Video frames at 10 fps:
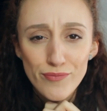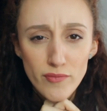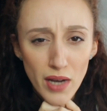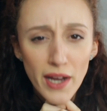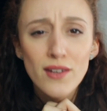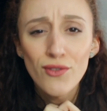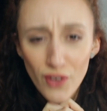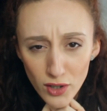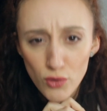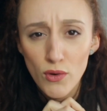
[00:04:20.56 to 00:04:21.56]
mine
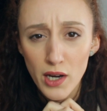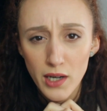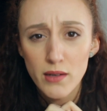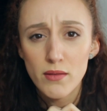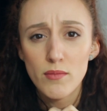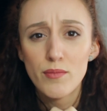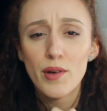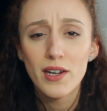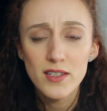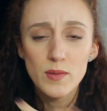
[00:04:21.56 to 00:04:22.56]
fit great,
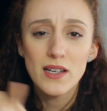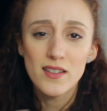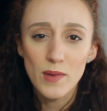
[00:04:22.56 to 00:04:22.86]
but it's because